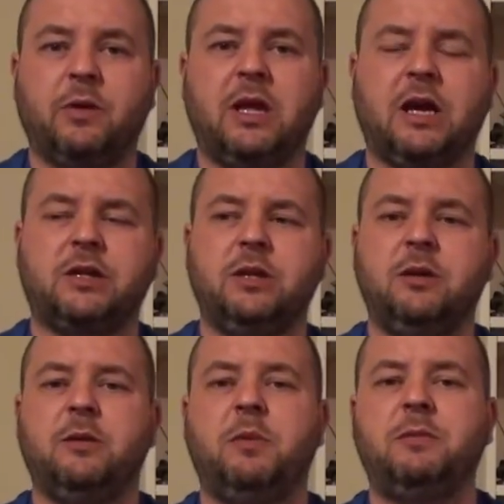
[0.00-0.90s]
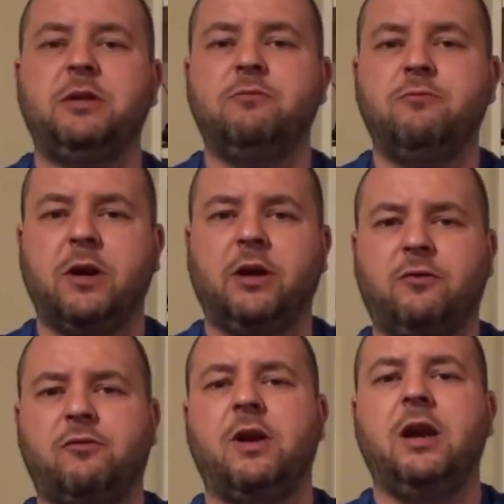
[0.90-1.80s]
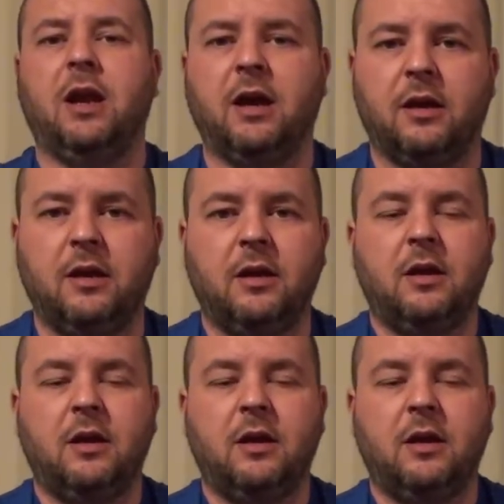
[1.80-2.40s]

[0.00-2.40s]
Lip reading: but the BBC run a trailer